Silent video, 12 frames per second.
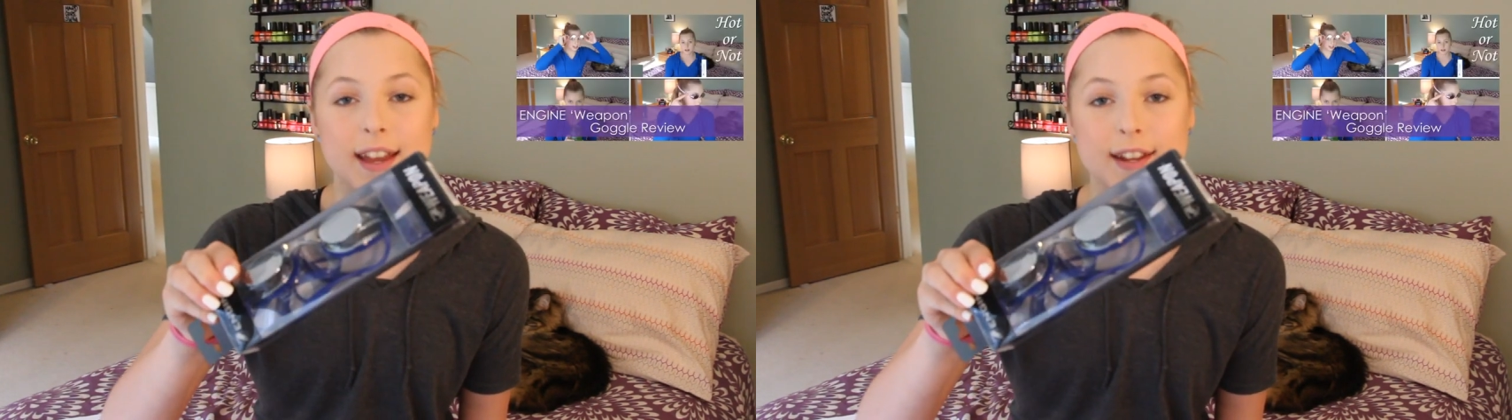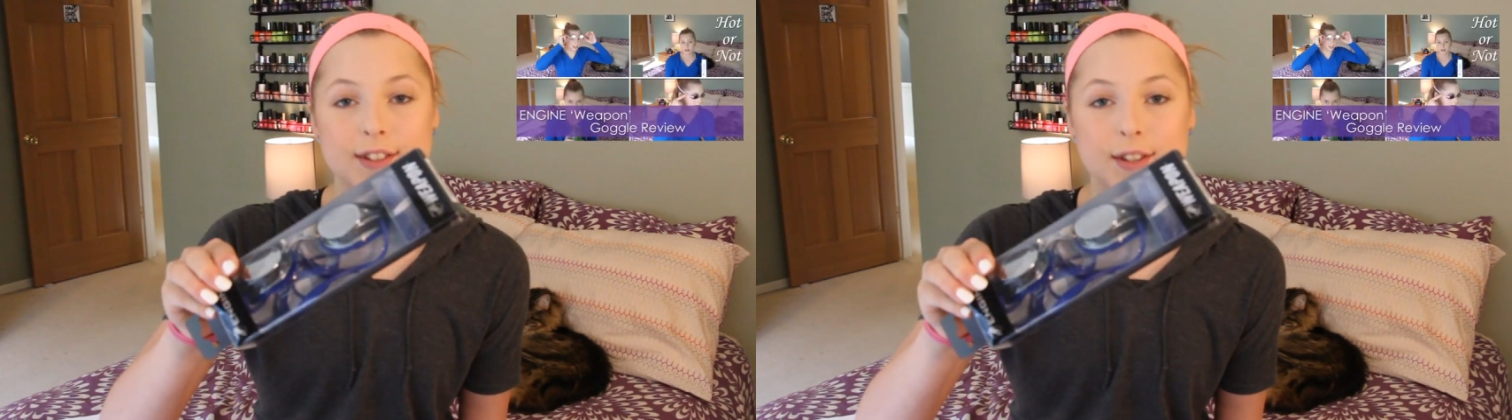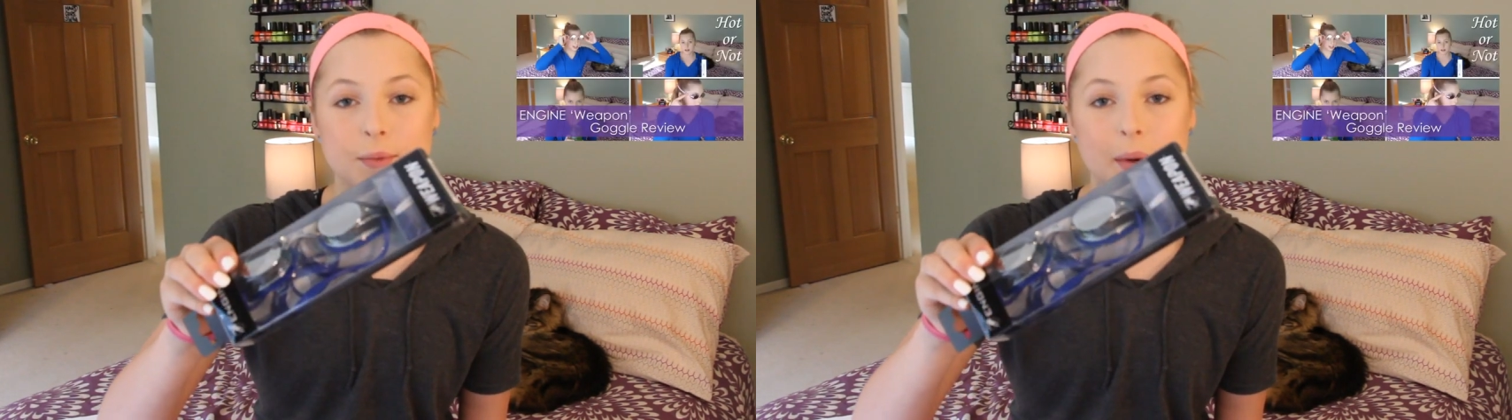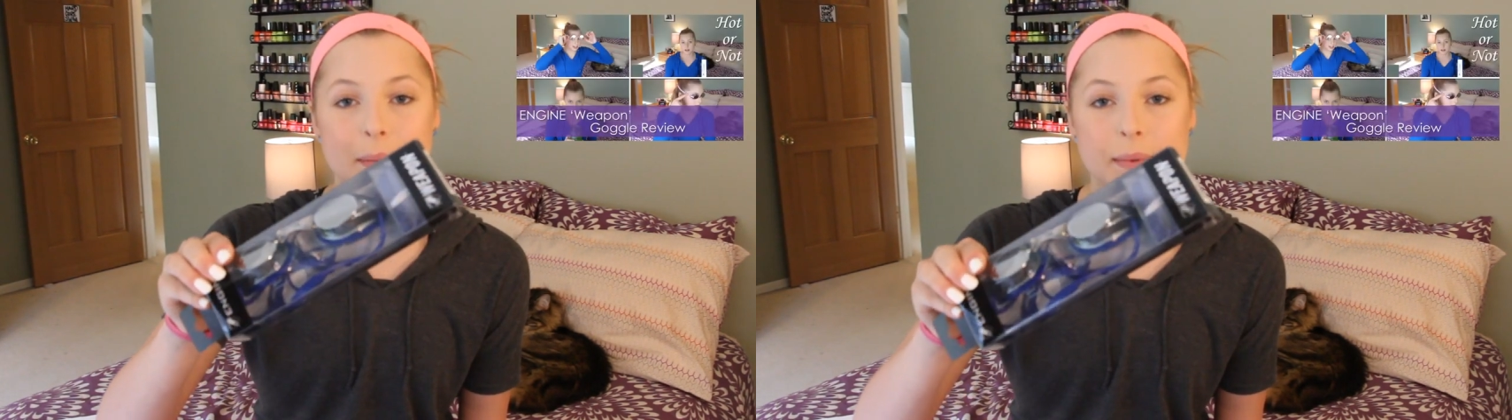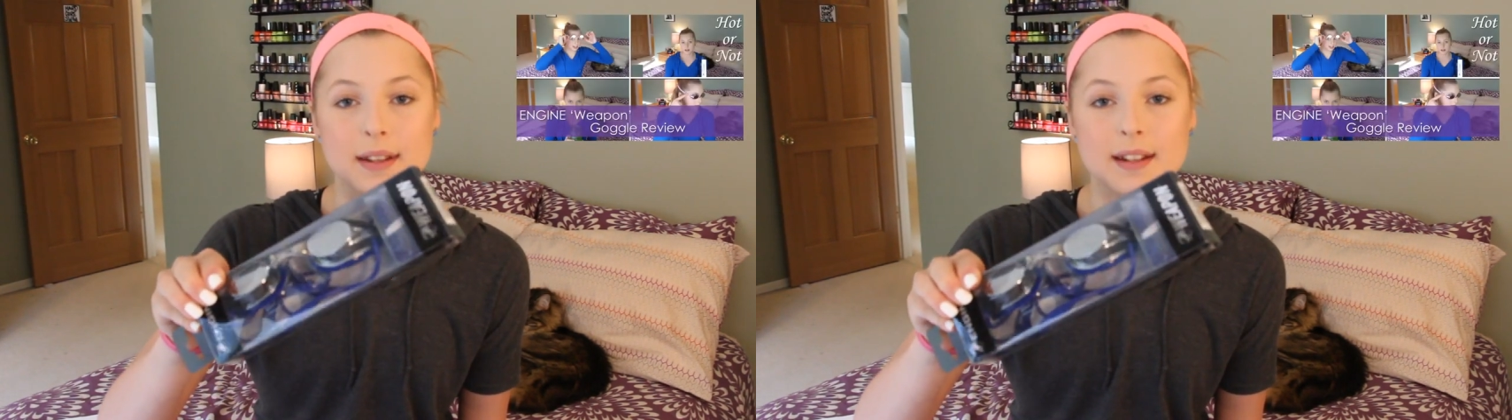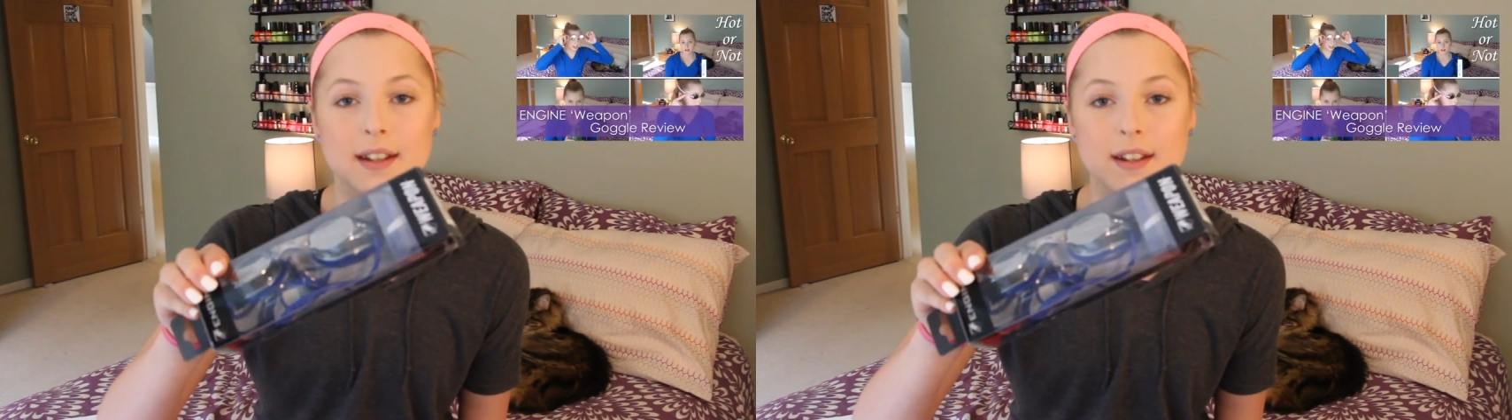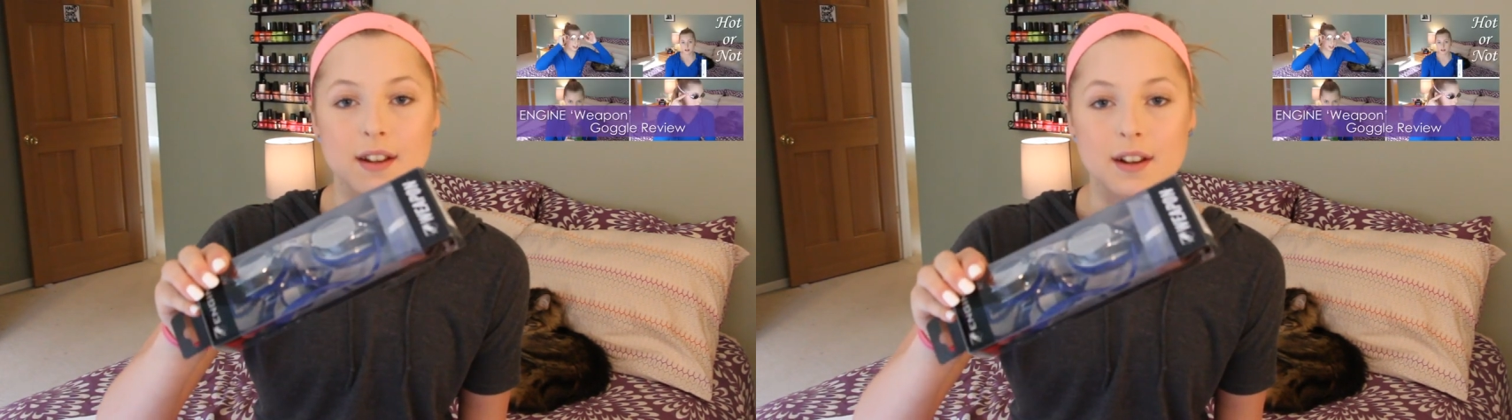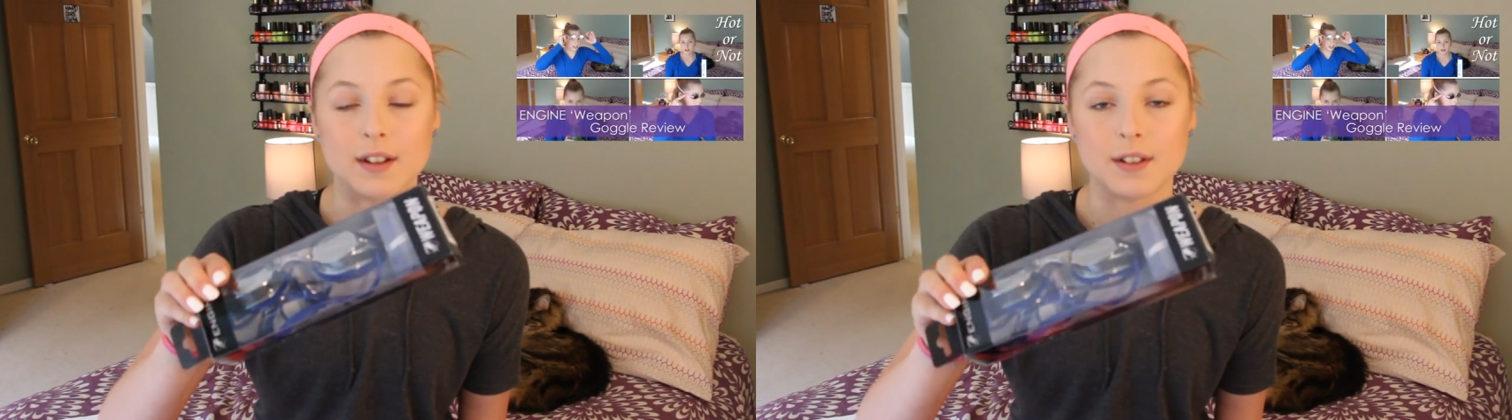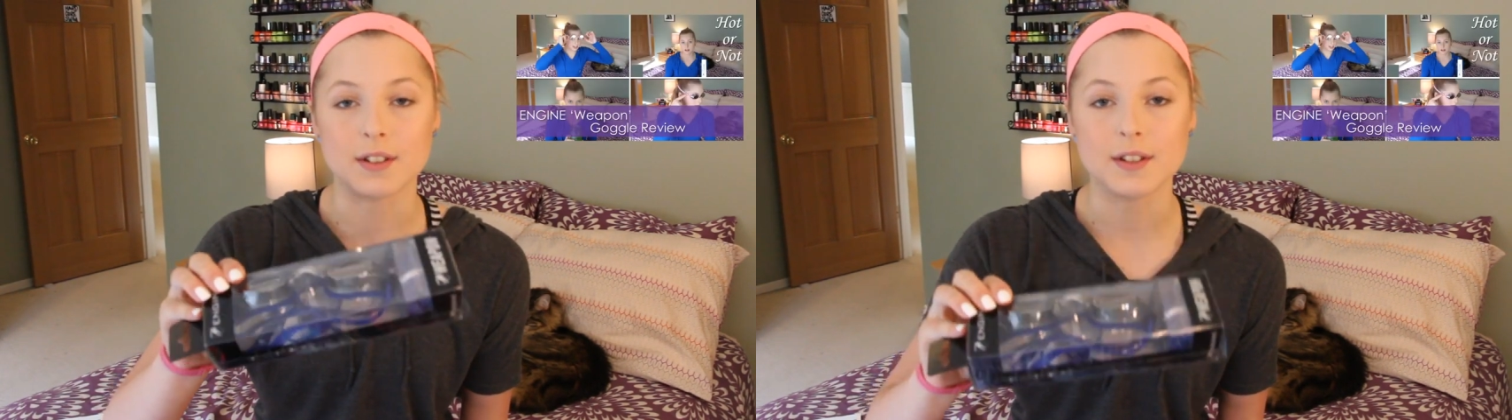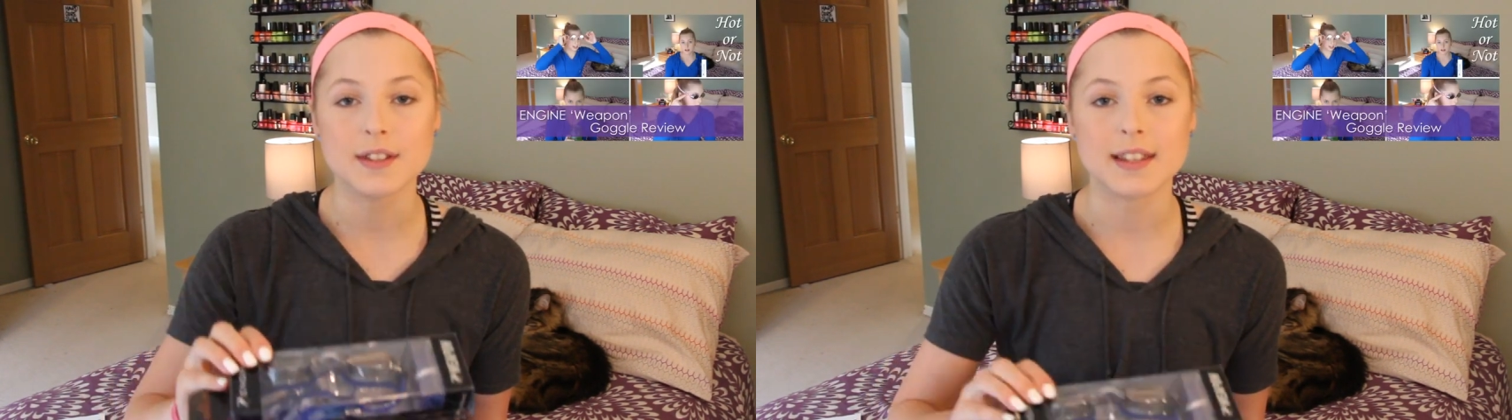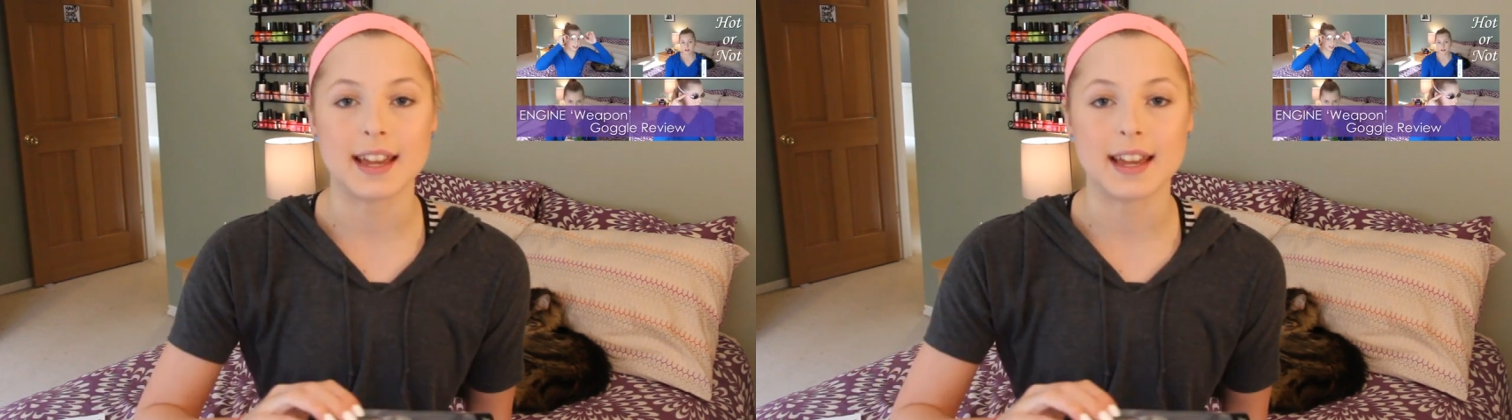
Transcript: engine weapon goggles,